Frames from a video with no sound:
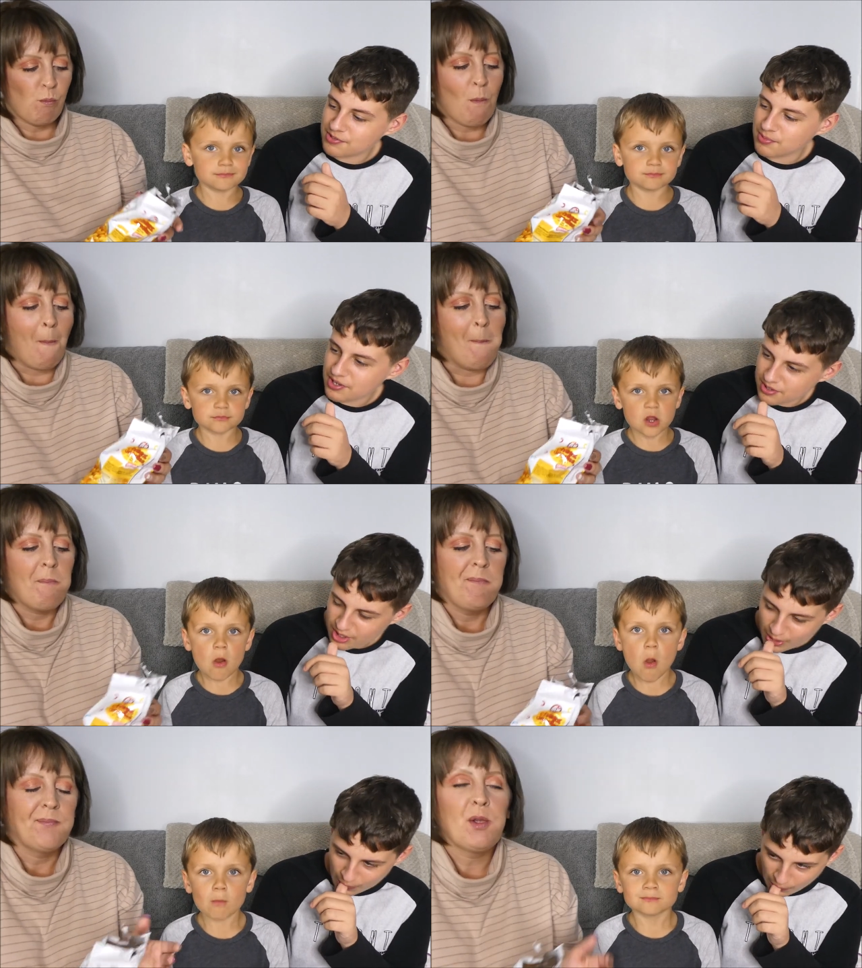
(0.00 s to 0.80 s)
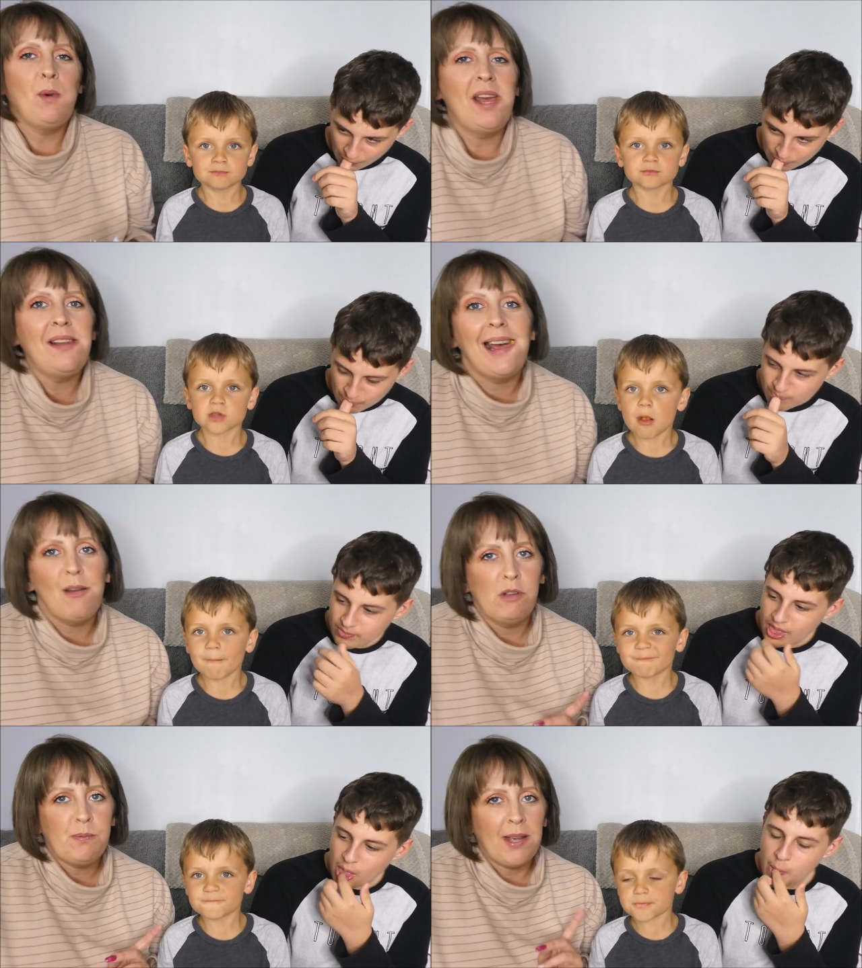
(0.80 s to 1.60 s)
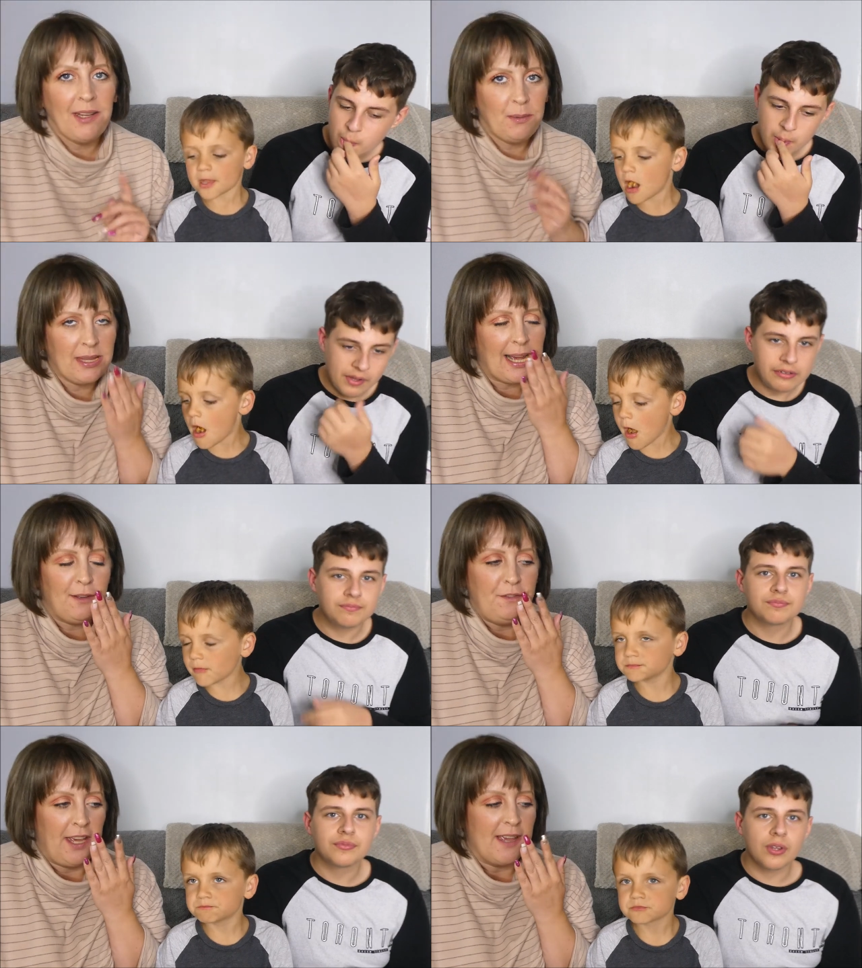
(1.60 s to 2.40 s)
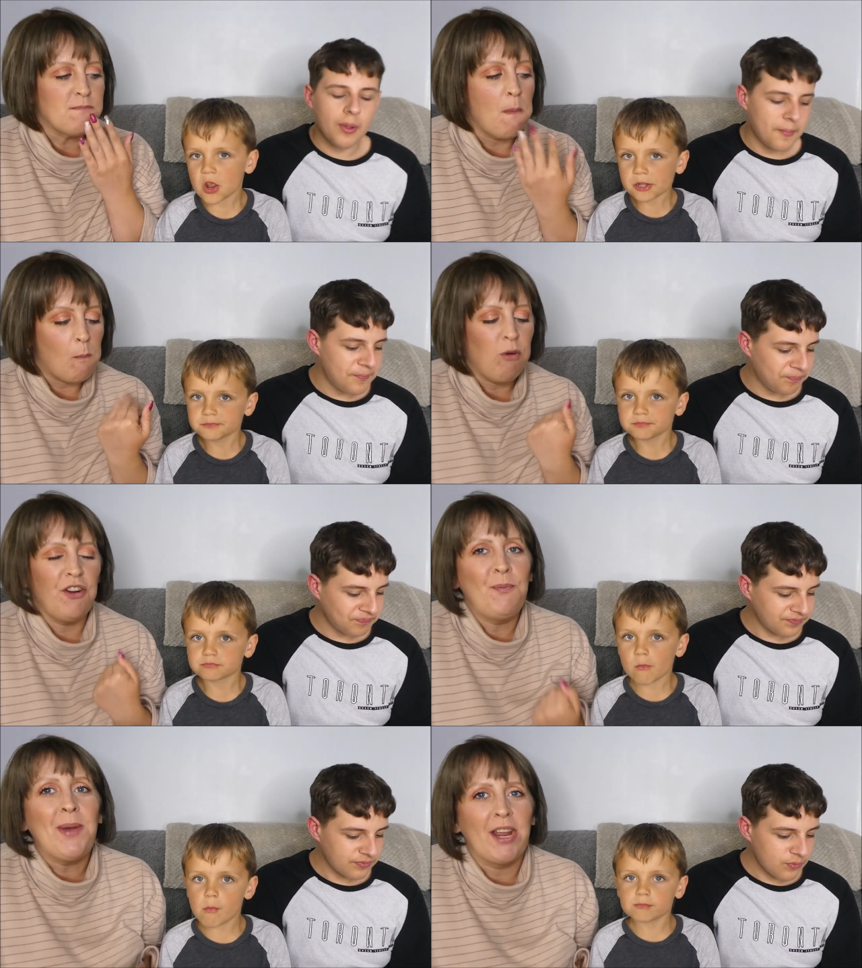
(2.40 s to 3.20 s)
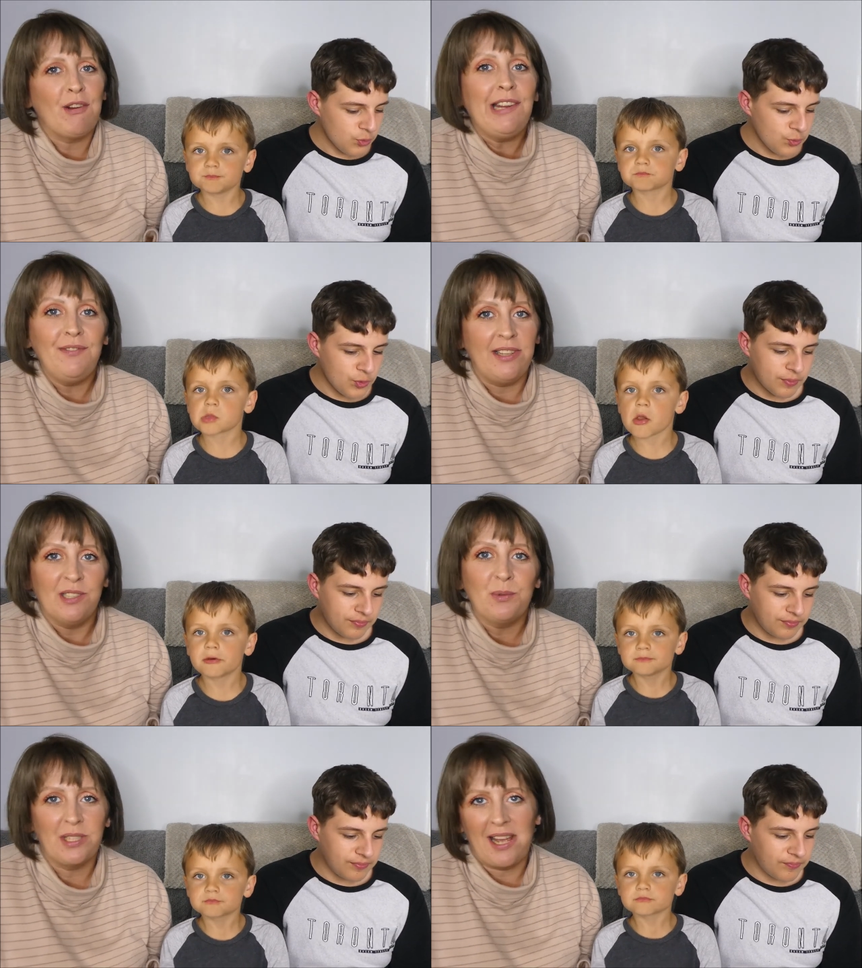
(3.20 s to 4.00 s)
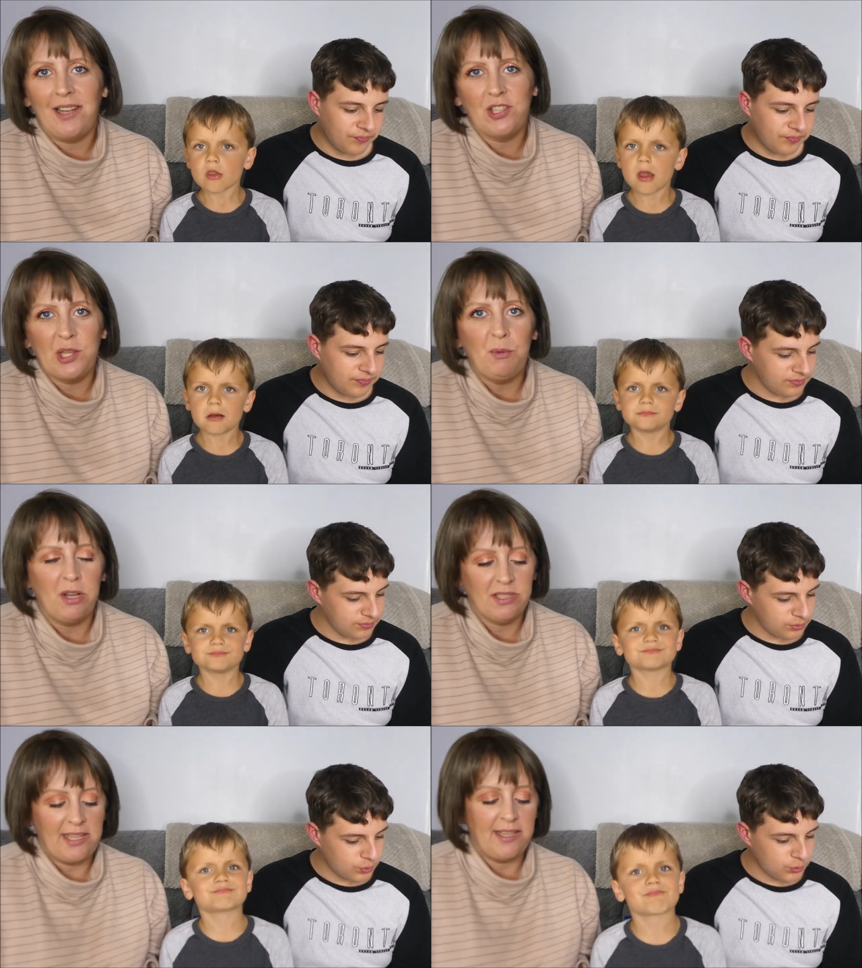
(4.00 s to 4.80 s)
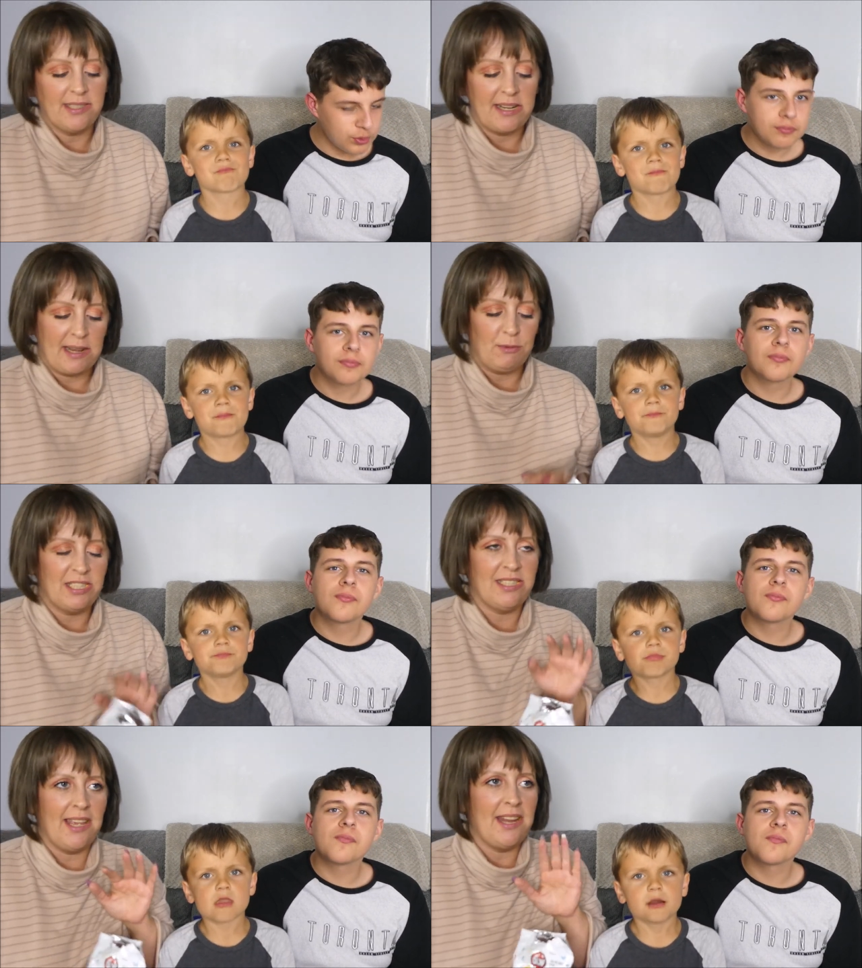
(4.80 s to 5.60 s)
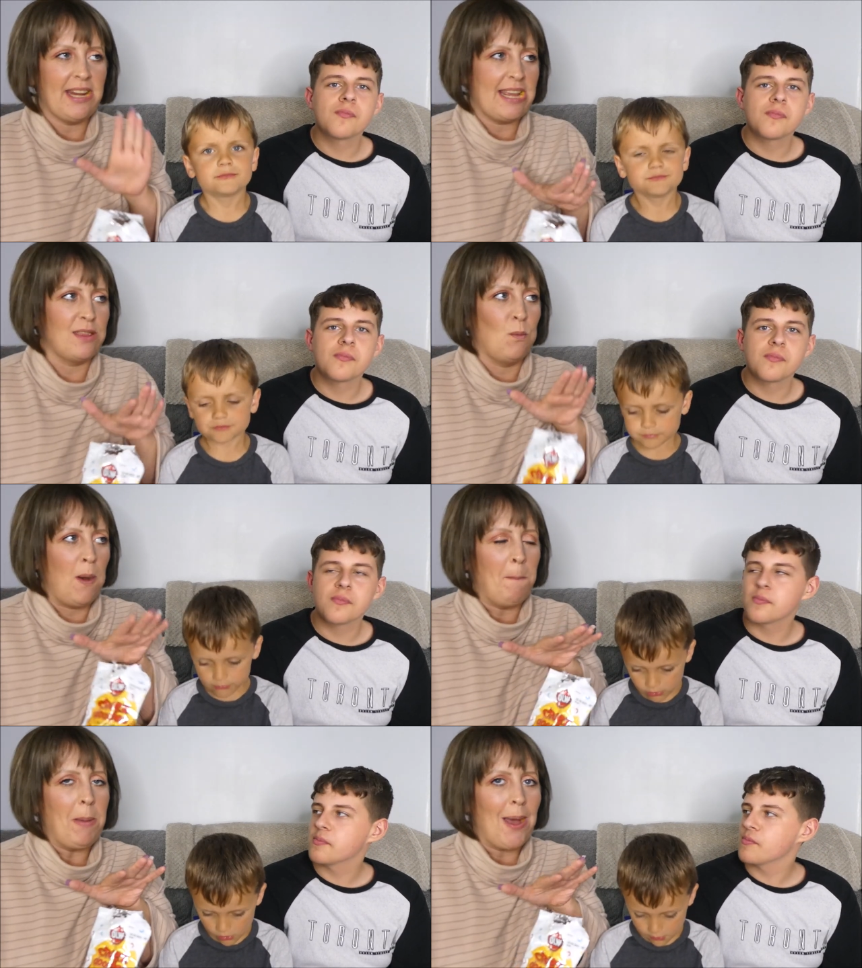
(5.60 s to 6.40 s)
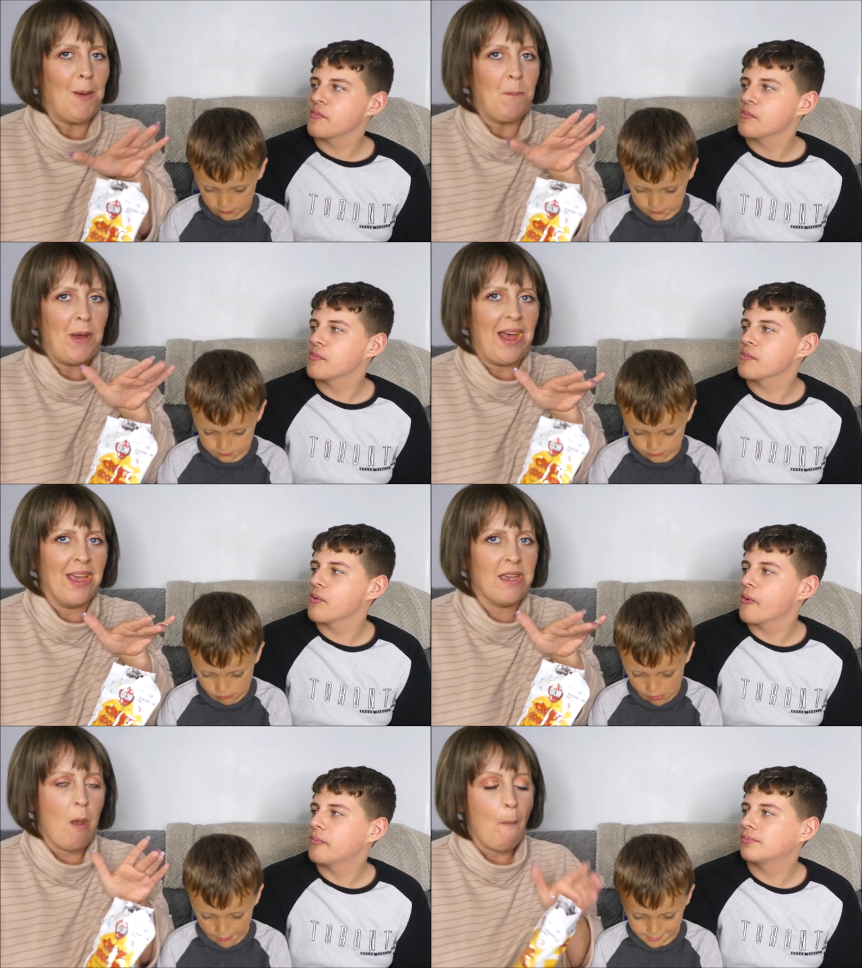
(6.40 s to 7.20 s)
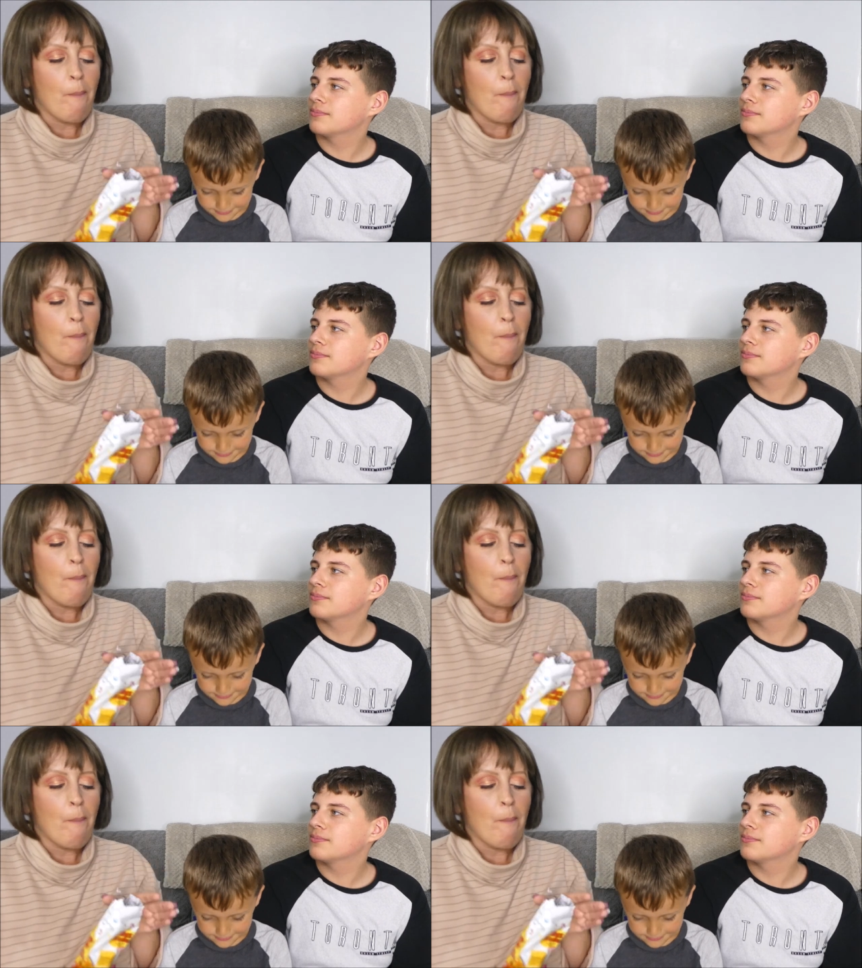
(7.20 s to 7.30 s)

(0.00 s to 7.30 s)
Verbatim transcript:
Speaker 1: Sweden. When I was pregnant with Alfie, one of my cravings was actually Wotsits and I would sit and eat the £1 bag.